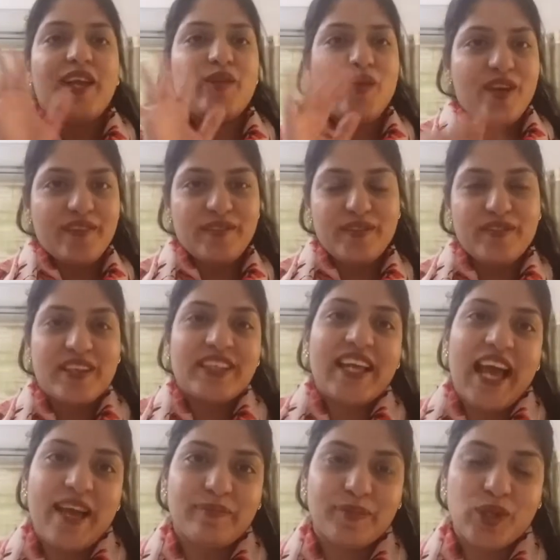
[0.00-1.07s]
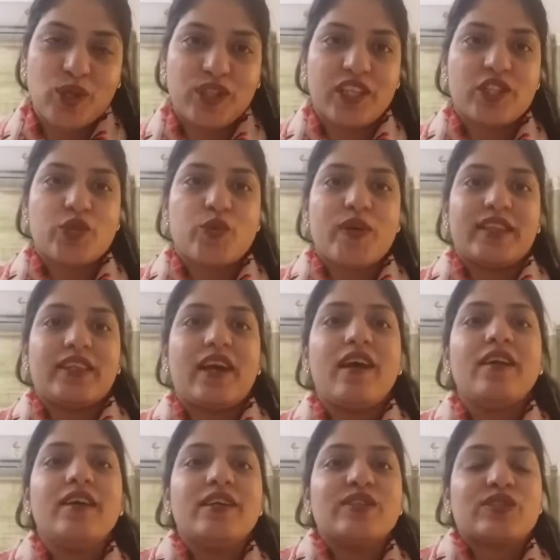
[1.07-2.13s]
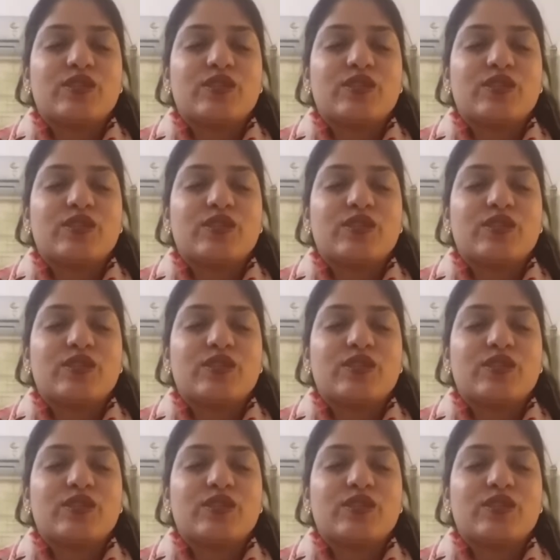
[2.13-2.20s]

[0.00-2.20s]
Hello everyone, I'm Dr. Shweta.